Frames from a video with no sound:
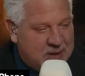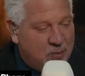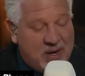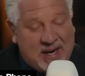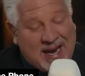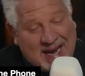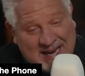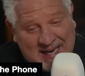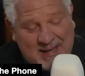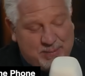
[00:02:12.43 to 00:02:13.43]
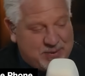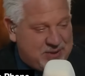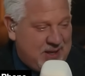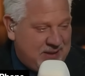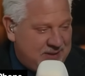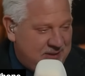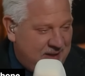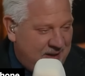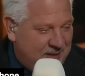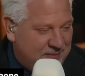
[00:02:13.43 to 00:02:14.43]
when 80%
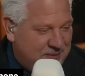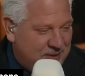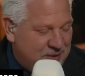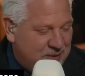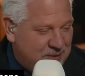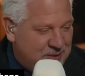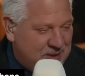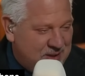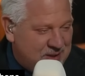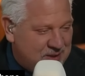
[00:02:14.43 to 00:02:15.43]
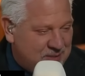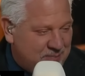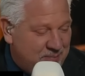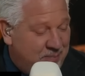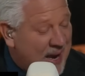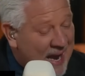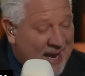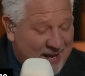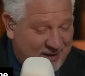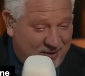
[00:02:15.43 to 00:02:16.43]
of the news is
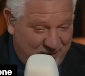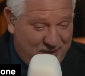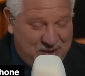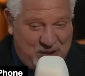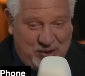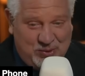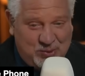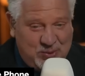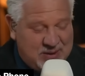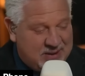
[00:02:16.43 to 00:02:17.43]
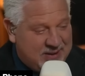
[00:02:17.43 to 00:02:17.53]
bad on you